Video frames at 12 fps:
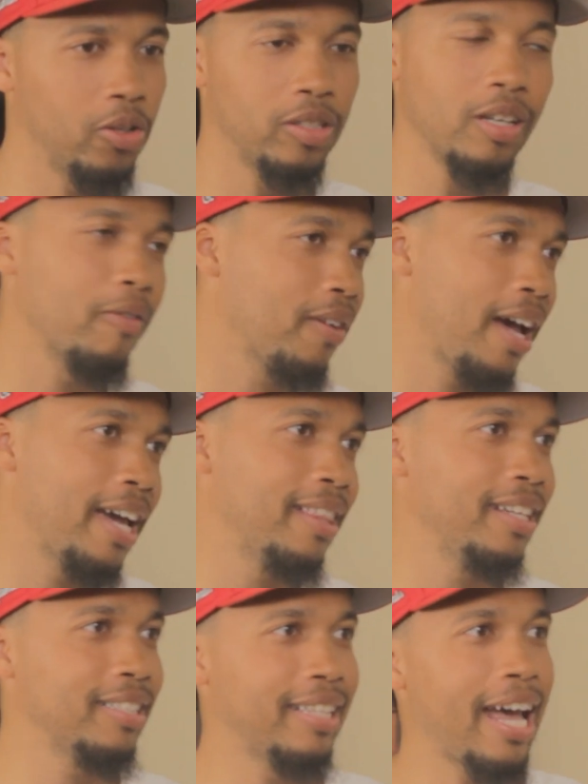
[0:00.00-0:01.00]
tough guy,
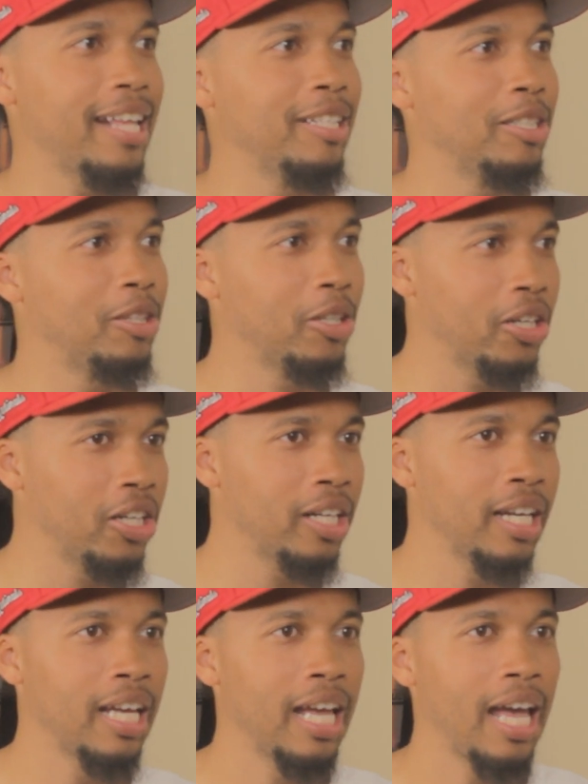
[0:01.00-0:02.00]
this, that, and the third.
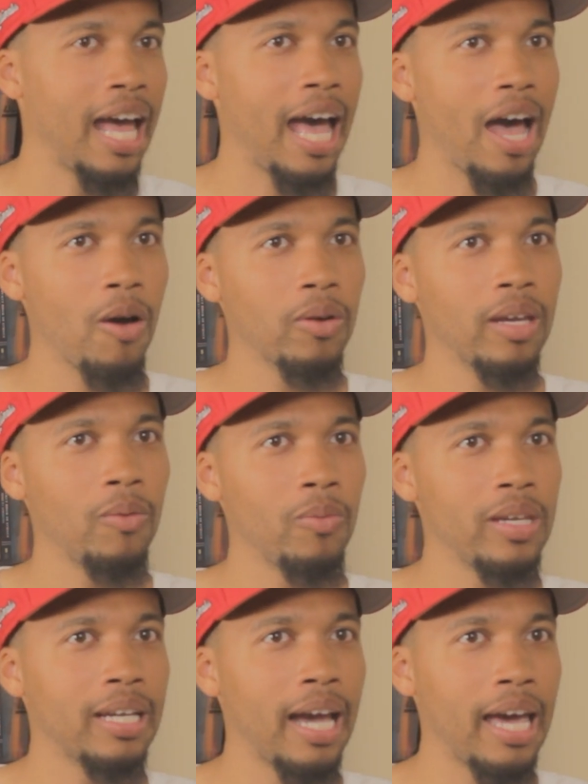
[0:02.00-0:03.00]
How can
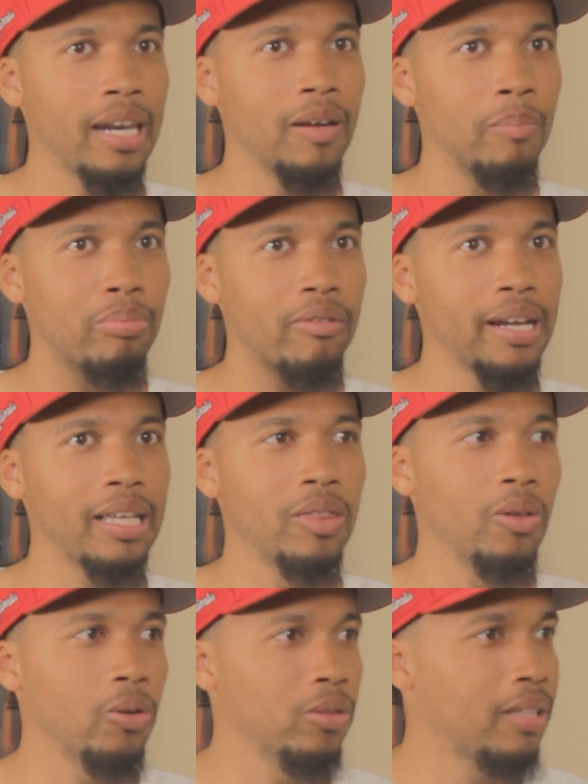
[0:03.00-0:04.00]
we kind of break
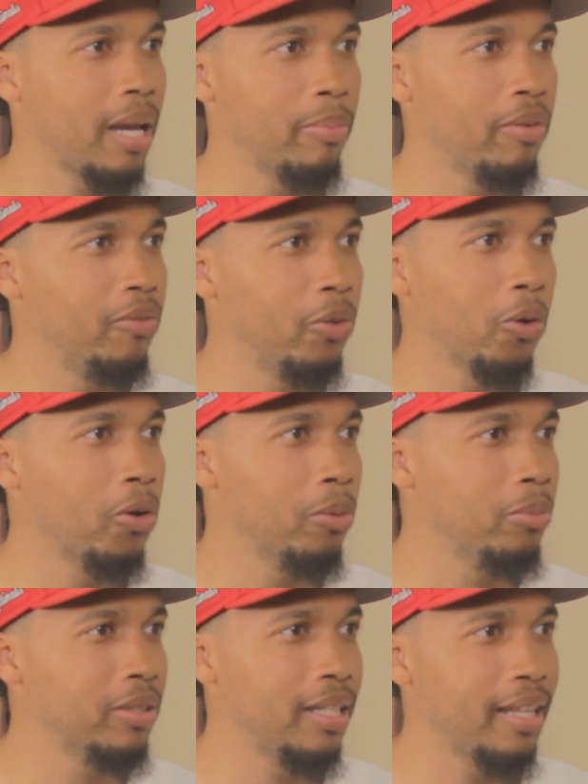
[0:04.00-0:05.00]
those type of
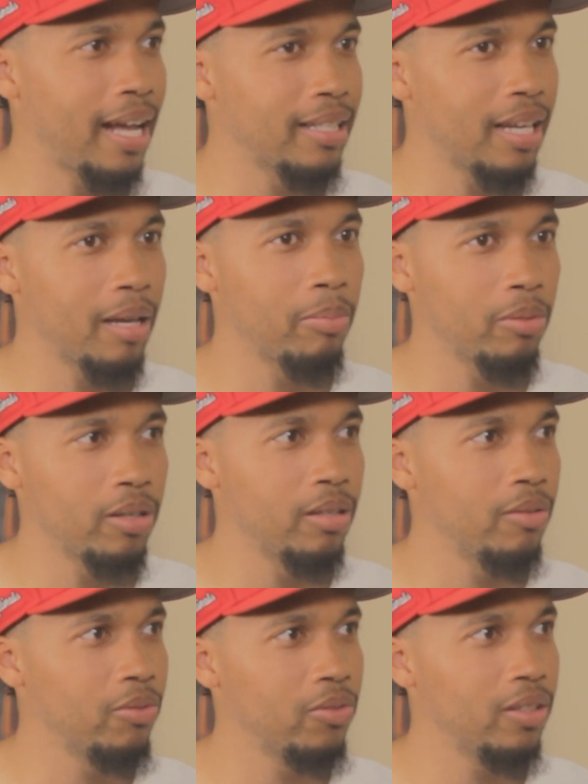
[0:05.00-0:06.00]
norms and that type
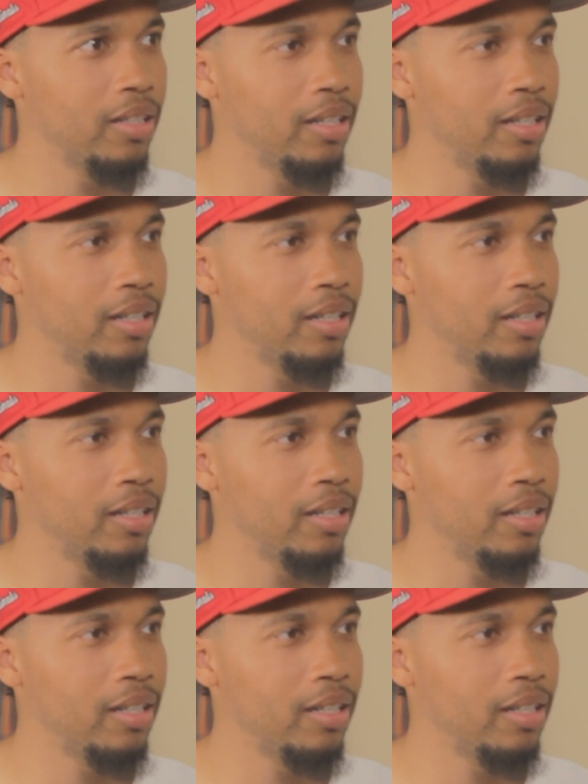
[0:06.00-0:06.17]
of